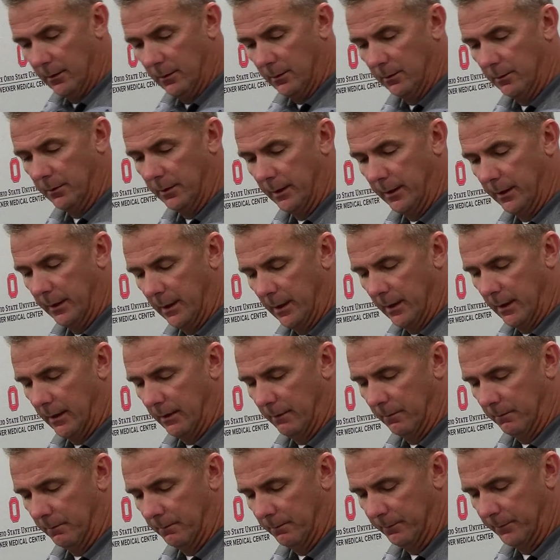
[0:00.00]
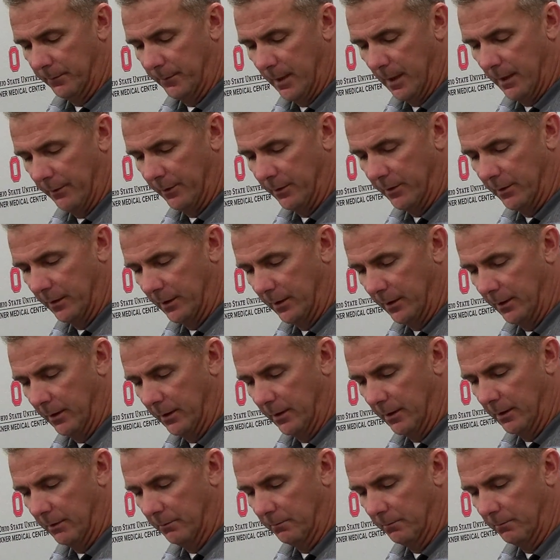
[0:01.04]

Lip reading: we obviously